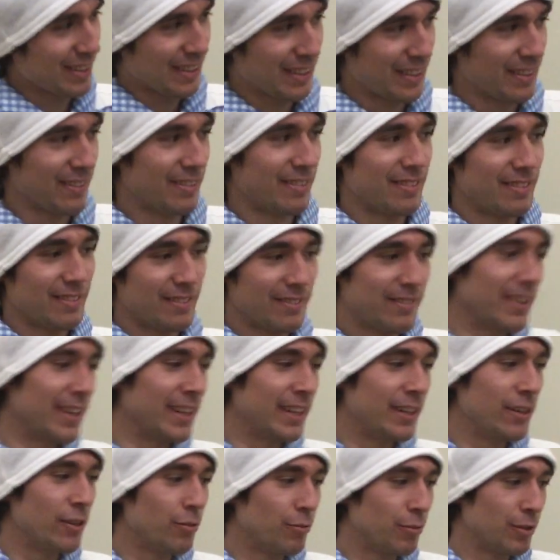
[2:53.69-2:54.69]
because
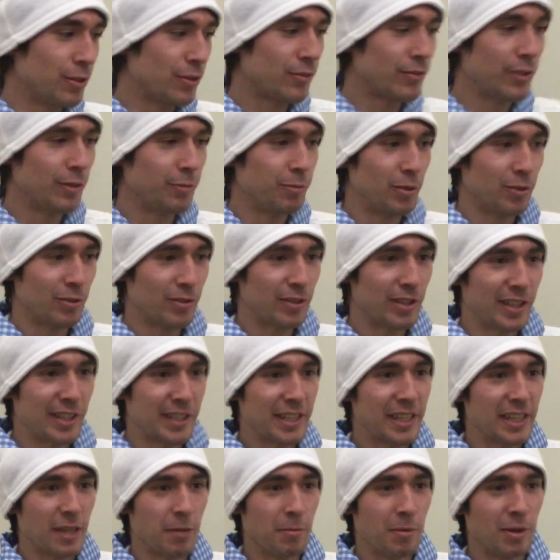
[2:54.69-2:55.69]
I know which film you're
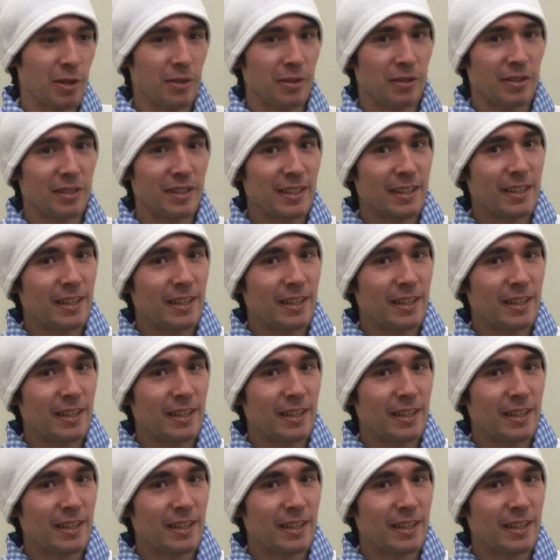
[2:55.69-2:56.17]
talking about.